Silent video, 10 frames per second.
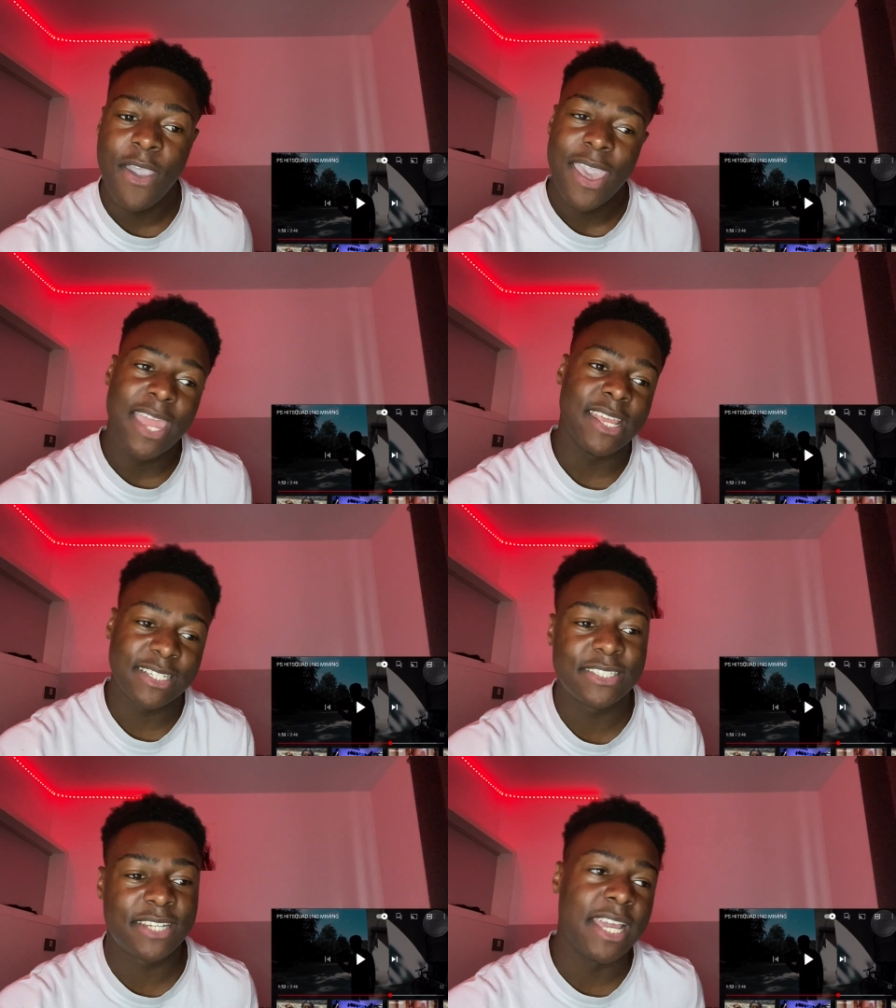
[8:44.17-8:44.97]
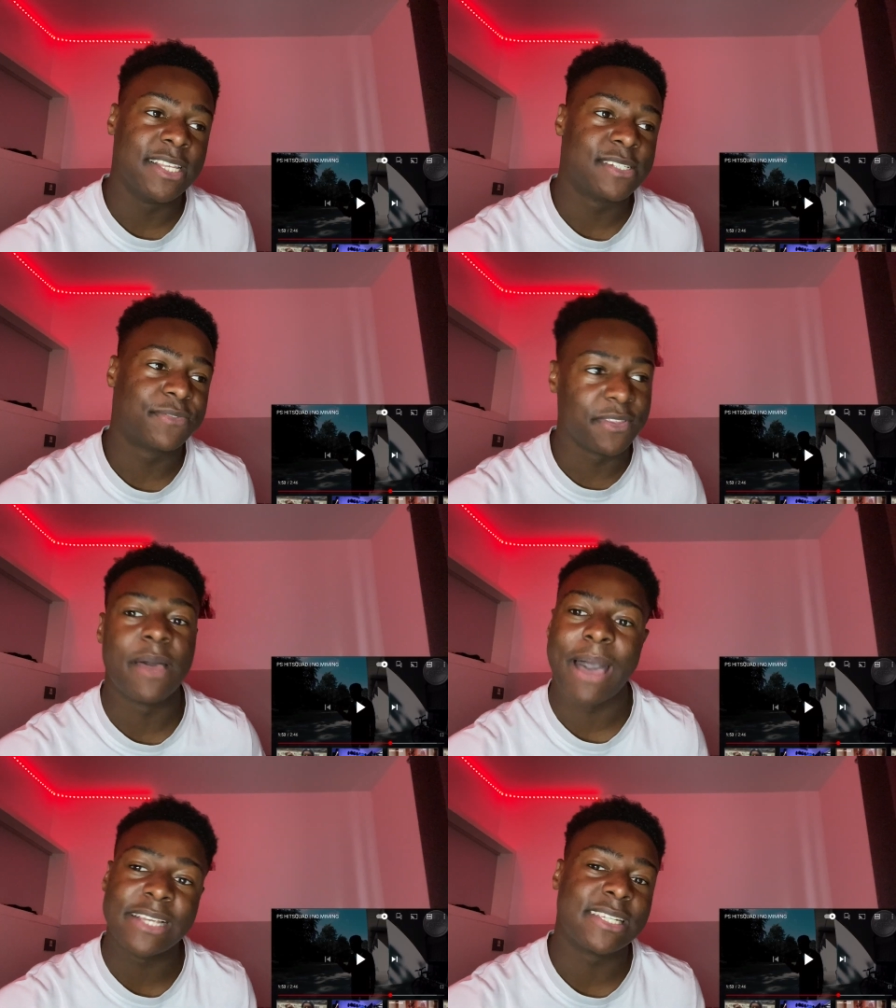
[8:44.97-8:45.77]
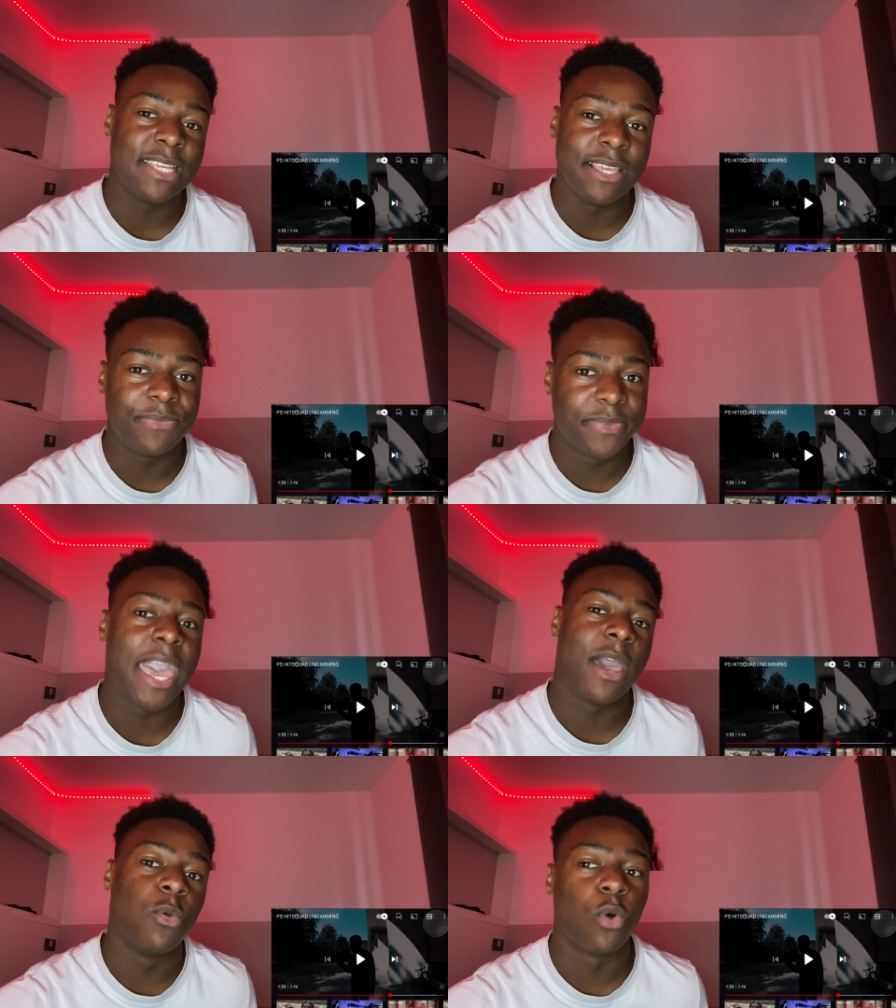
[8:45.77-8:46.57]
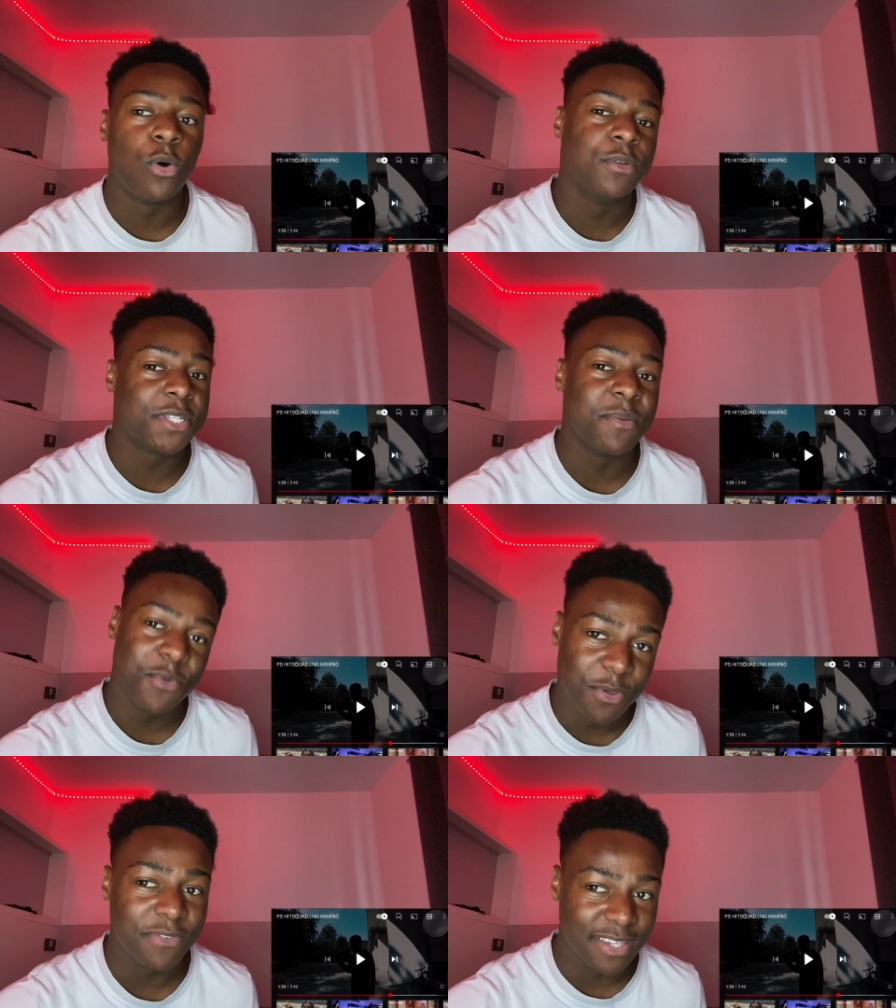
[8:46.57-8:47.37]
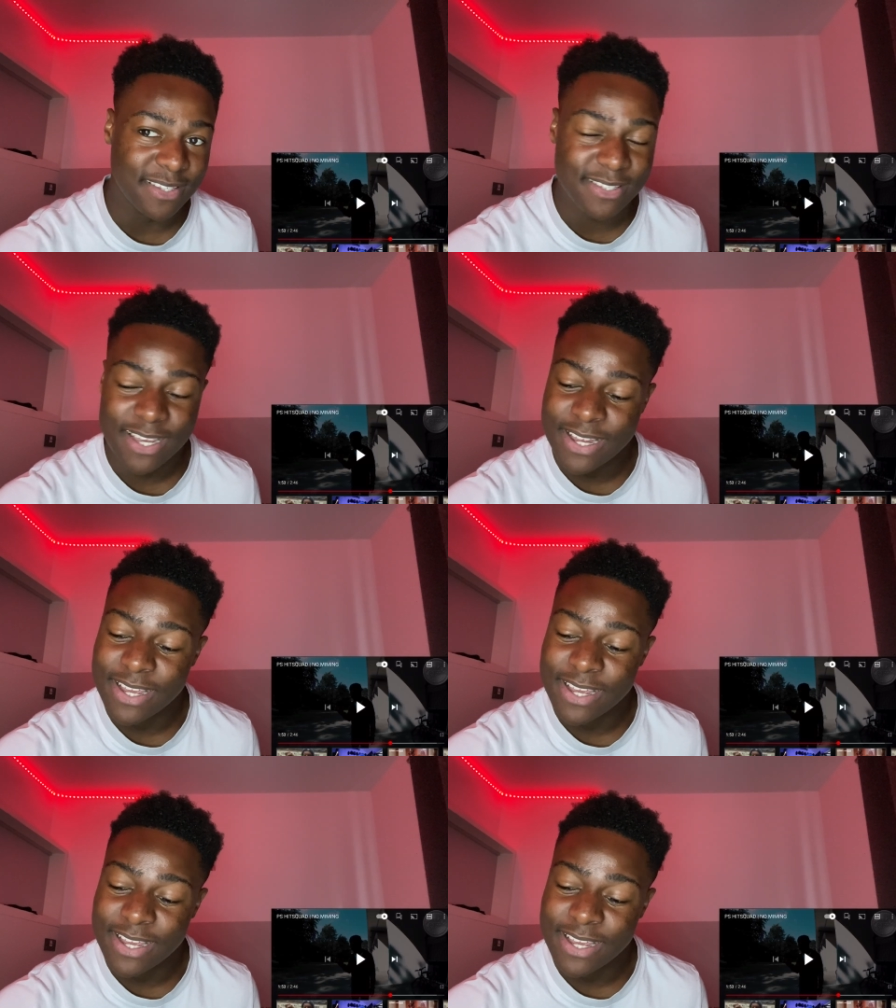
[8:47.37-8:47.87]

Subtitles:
in exchange for them actually getting roles in movies.